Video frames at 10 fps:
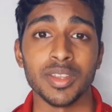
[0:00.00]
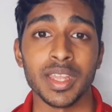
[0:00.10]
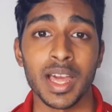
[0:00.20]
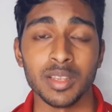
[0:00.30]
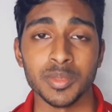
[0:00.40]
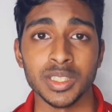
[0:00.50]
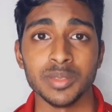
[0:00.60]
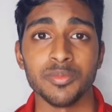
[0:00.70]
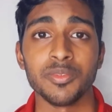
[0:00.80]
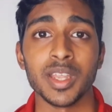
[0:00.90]

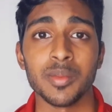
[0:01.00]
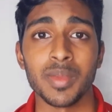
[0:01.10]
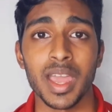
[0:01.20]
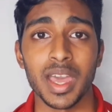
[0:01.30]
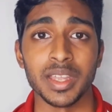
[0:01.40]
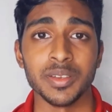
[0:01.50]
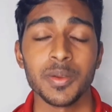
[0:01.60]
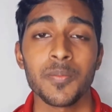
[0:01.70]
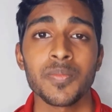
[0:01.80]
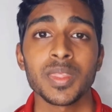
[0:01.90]
aluminium frame and
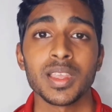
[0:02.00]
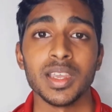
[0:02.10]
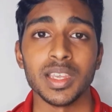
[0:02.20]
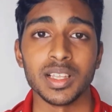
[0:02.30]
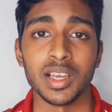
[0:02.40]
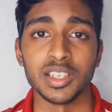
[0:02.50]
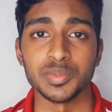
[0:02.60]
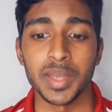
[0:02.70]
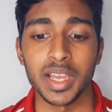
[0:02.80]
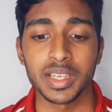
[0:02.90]
a glass
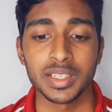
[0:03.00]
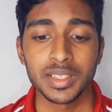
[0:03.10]
back.